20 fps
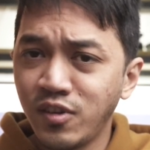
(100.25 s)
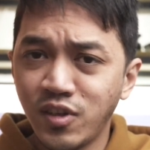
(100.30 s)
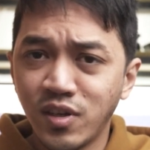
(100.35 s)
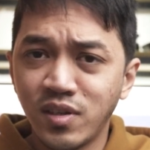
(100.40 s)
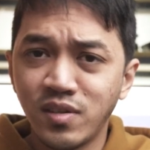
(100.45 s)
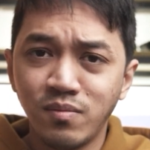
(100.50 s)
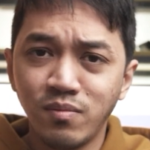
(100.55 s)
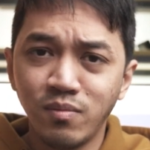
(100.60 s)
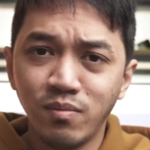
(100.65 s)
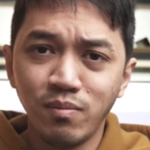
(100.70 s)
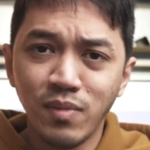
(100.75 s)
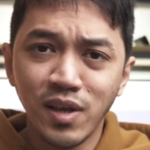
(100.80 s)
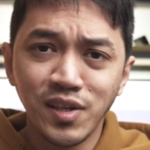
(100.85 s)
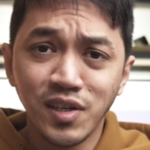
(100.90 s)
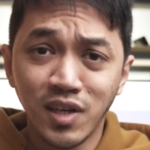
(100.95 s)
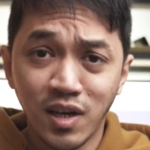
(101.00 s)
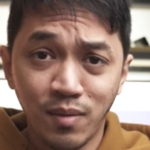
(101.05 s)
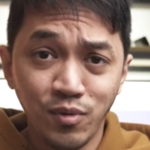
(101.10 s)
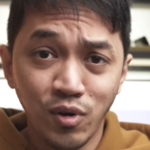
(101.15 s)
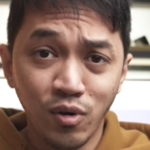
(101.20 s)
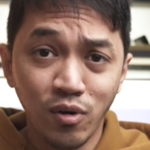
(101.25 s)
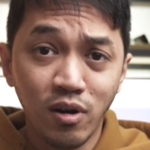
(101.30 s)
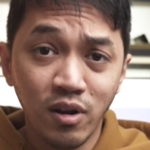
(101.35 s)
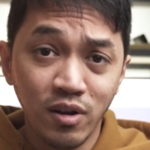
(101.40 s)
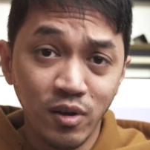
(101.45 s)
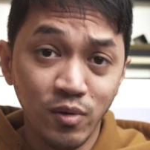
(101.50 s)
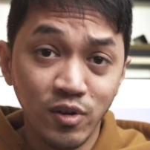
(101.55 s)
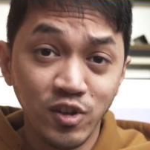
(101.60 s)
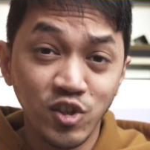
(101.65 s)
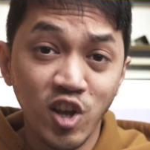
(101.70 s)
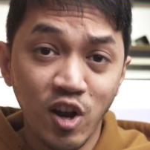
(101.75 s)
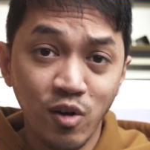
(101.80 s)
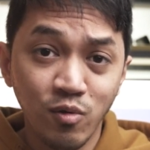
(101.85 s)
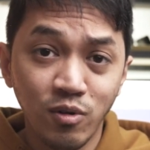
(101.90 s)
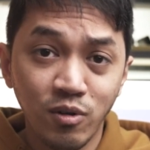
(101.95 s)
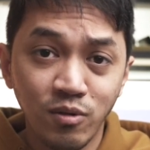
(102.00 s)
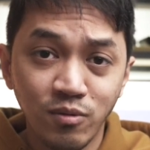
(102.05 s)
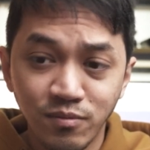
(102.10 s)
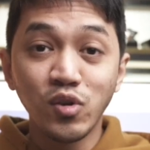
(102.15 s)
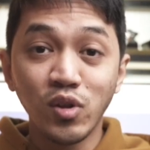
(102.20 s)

just messing up your audio in general.